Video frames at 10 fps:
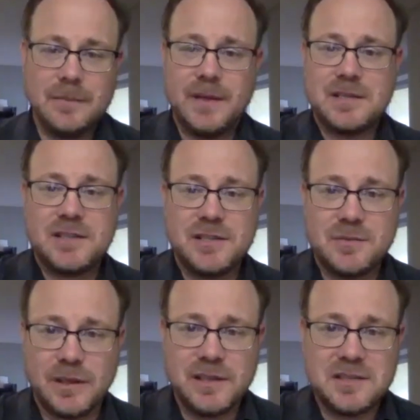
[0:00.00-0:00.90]
It's just
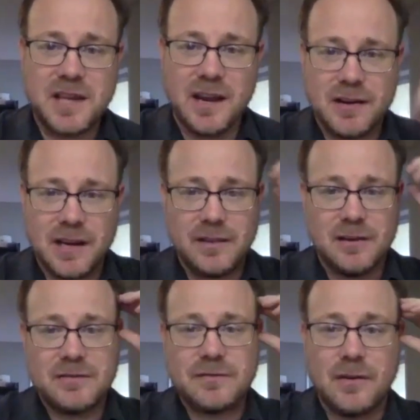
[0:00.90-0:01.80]
really scary. And
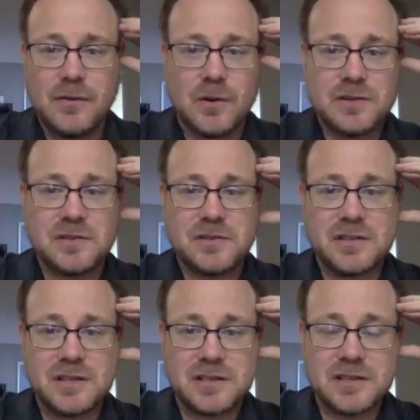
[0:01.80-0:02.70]
there, of course, is
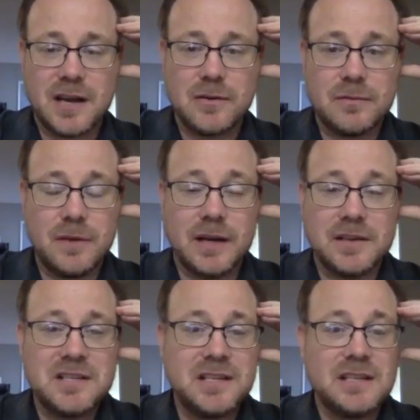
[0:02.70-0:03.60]
this now
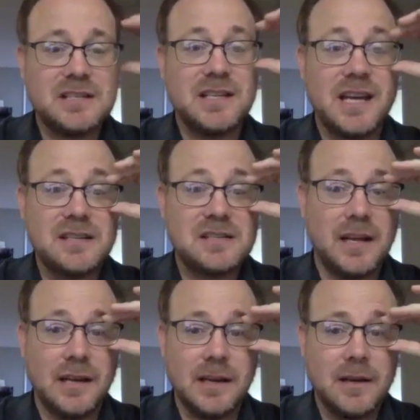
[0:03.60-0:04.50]
CDC case
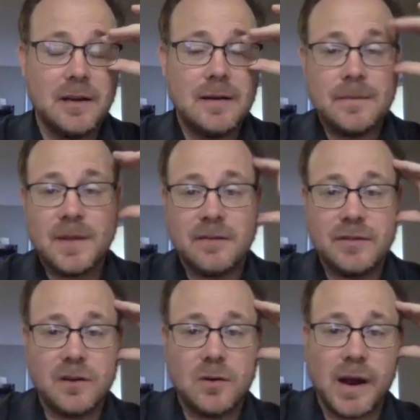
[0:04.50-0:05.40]
study of
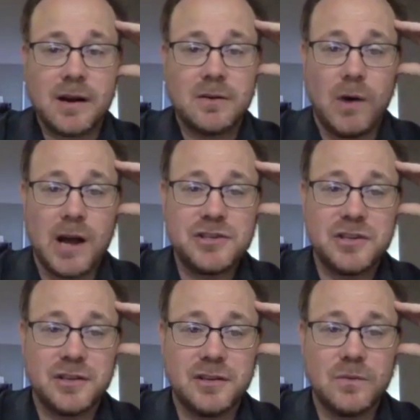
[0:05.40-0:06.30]
the choir in
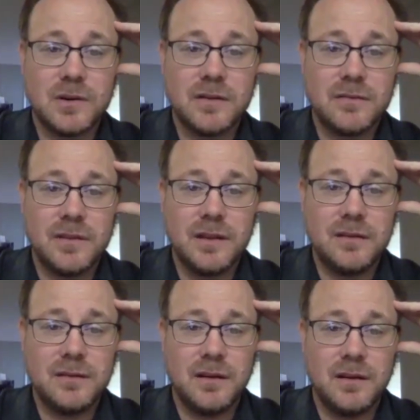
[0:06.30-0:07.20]
Washington where
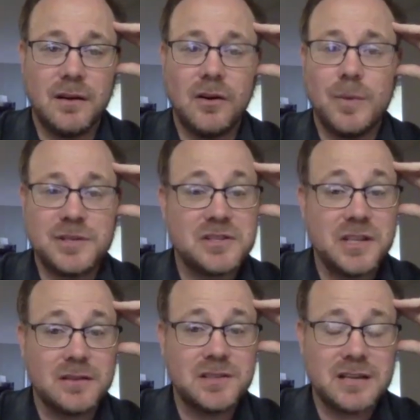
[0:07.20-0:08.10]
a whole bunch of
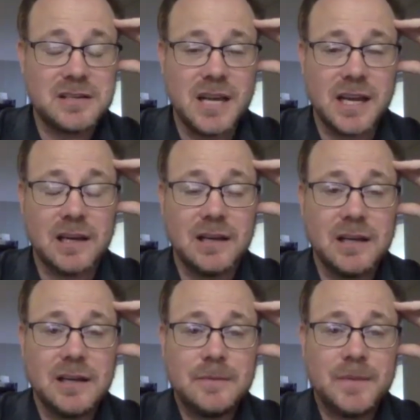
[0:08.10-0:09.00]
singers got sick
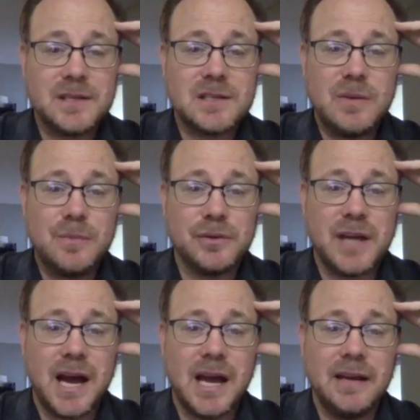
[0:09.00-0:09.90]
and some people
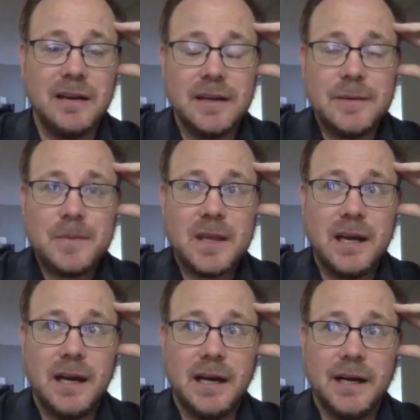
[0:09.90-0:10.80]
died.
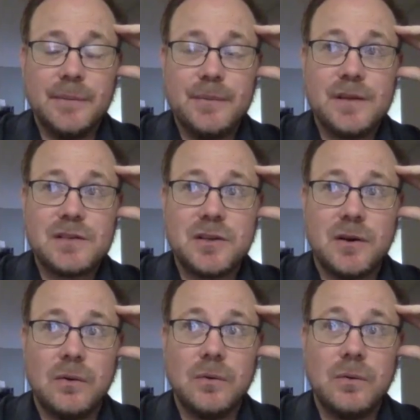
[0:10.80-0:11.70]

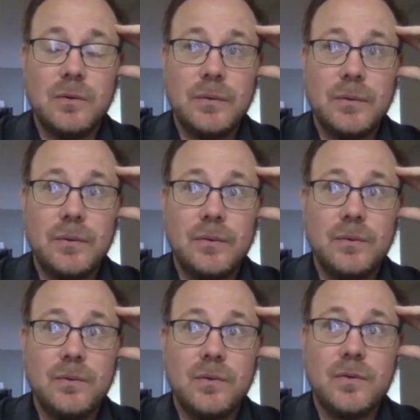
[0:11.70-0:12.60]
So
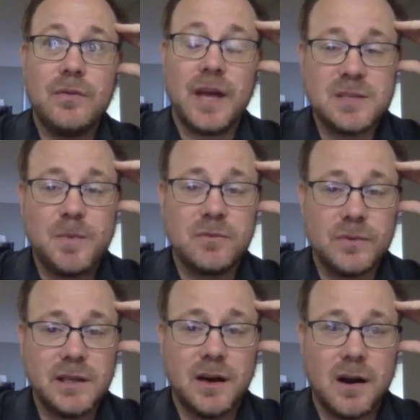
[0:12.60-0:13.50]
that's been
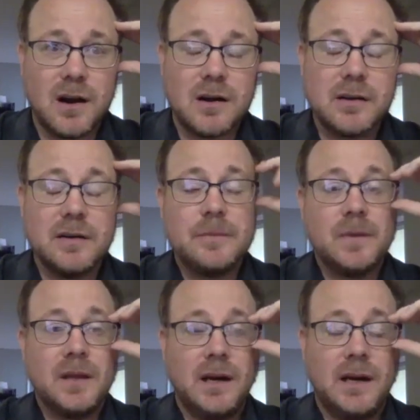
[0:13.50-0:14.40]
really hard.
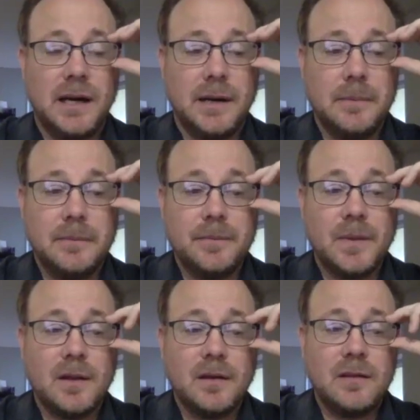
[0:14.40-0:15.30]

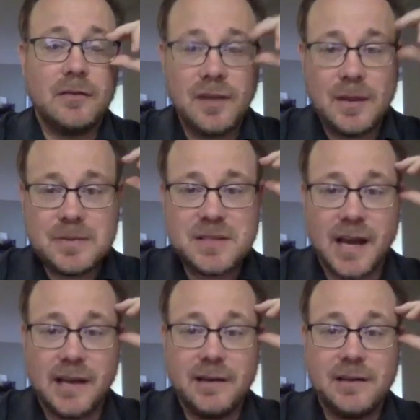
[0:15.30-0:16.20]
The flip
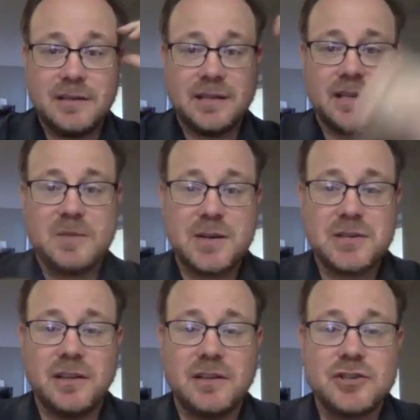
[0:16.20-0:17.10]
side is that,
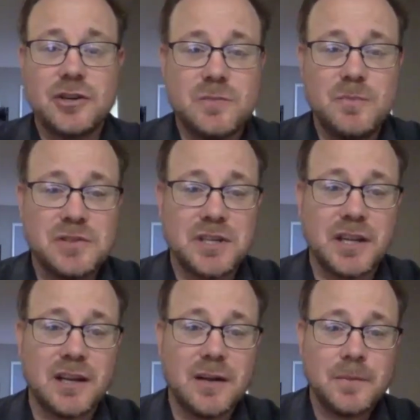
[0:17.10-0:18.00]
especially in church music,
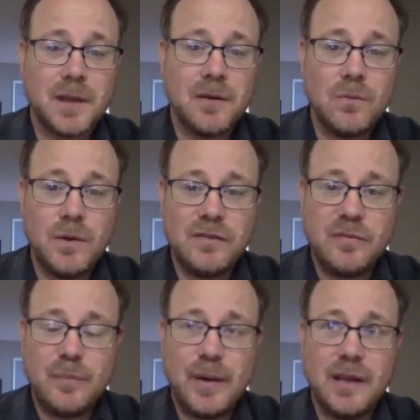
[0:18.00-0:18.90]
we've
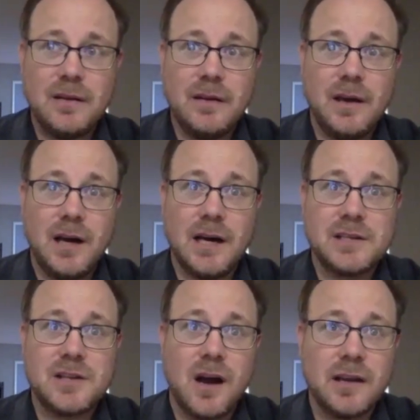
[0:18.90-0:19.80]
been
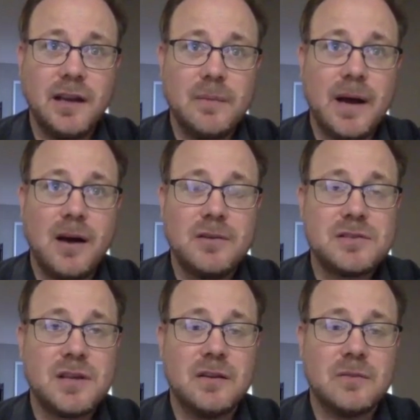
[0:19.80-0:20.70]
talking about
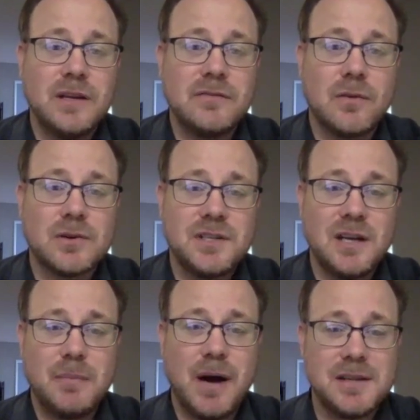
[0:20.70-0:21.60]
and reinforcing a
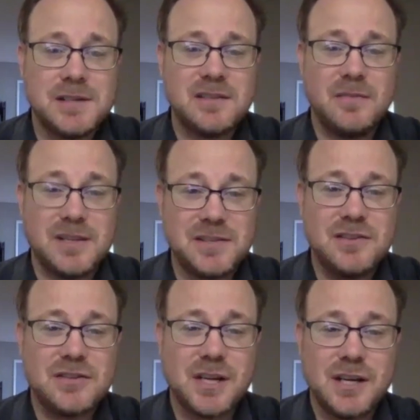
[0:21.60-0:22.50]
positive
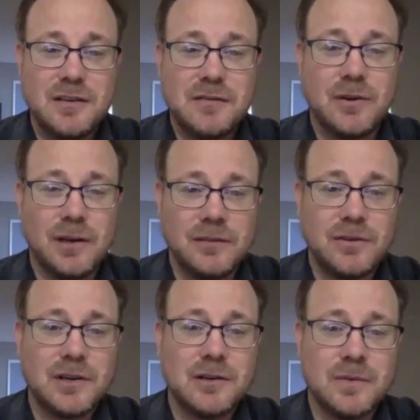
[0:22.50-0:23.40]
message for all of
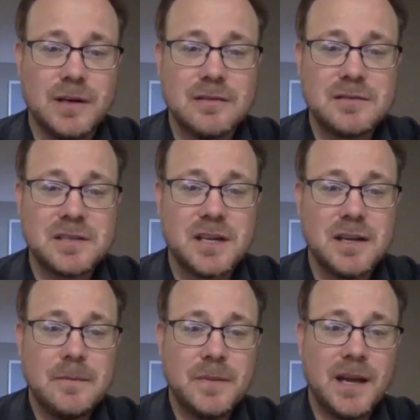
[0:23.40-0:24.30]
our careers.
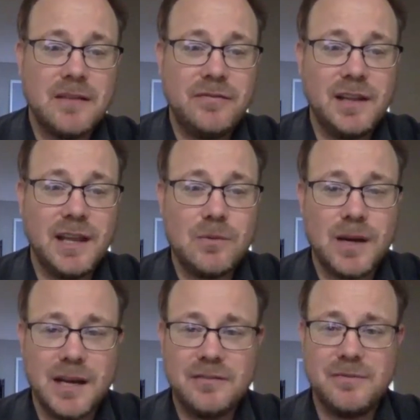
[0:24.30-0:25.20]
And I feel like we're
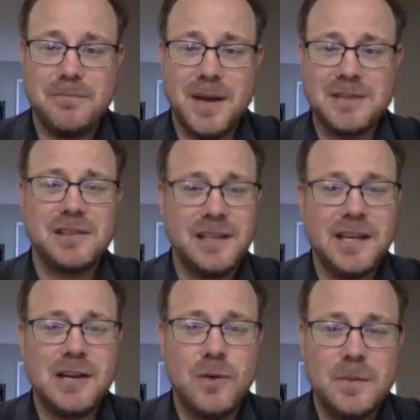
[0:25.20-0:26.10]
kind of mentally
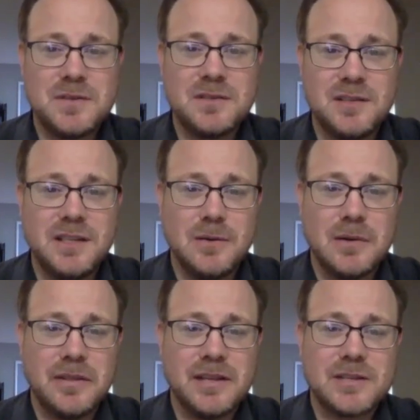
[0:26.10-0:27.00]
equipped to deal
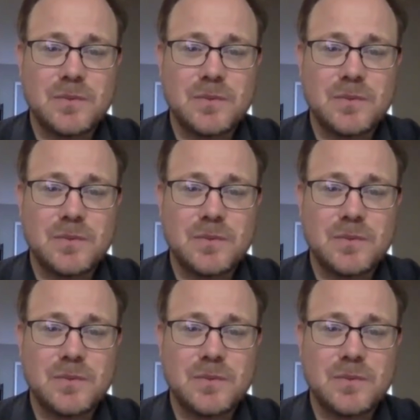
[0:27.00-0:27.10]
with this.